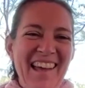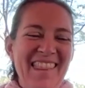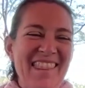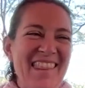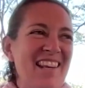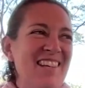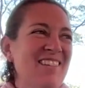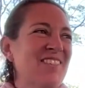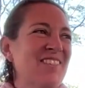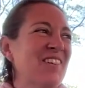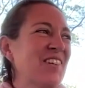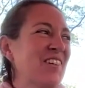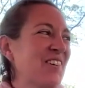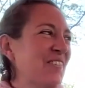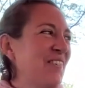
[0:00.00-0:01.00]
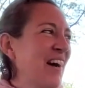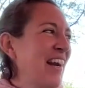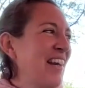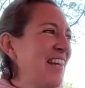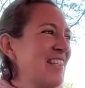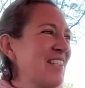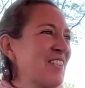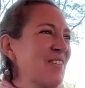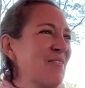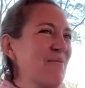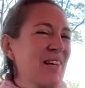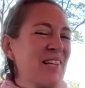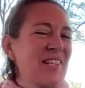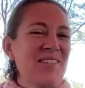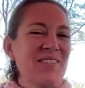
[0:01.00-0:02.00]
Then draw your awareness to a
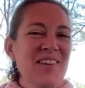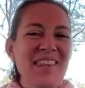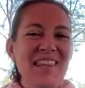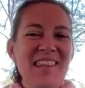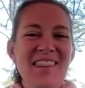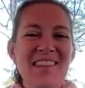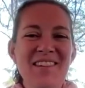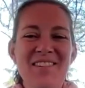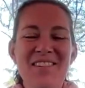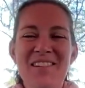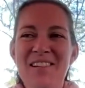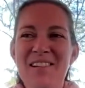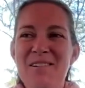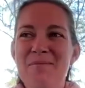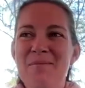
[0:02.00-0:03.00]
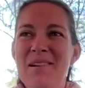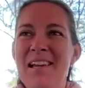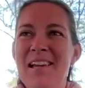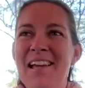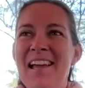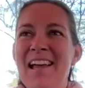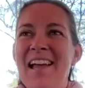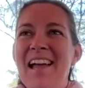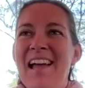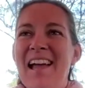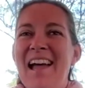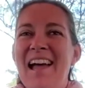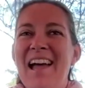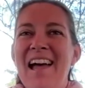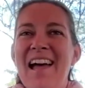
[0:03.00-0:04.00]
picture within the room.
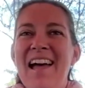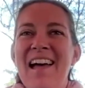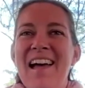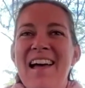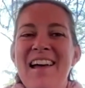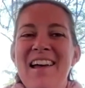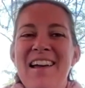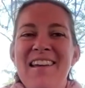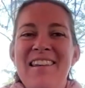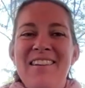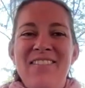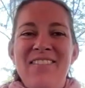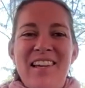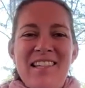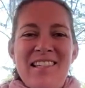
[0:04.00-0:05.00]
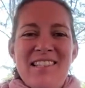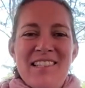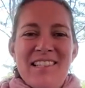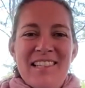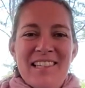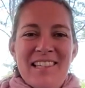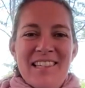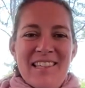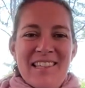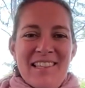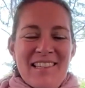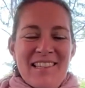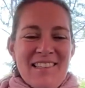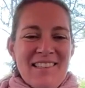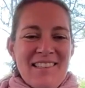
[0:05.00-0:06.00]
And
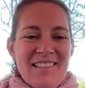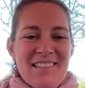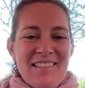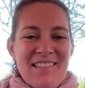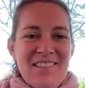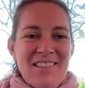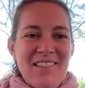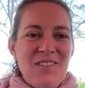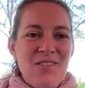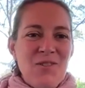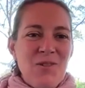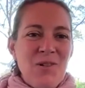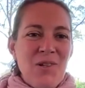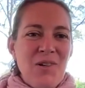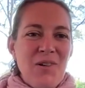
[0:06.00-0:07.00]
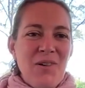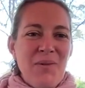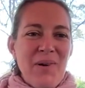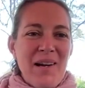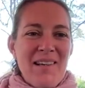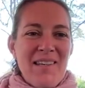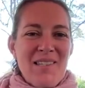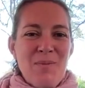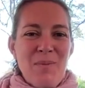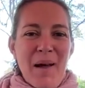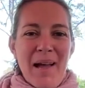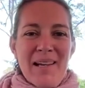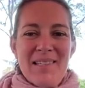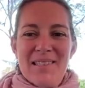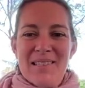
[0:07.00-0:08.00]
eventually you can draw your awareness
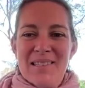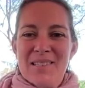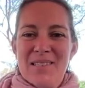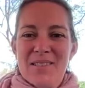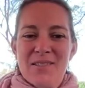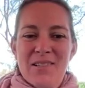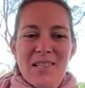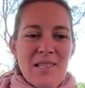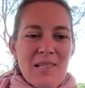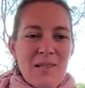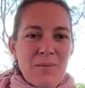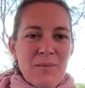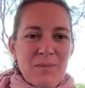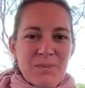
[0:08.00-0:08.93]
back to the screen.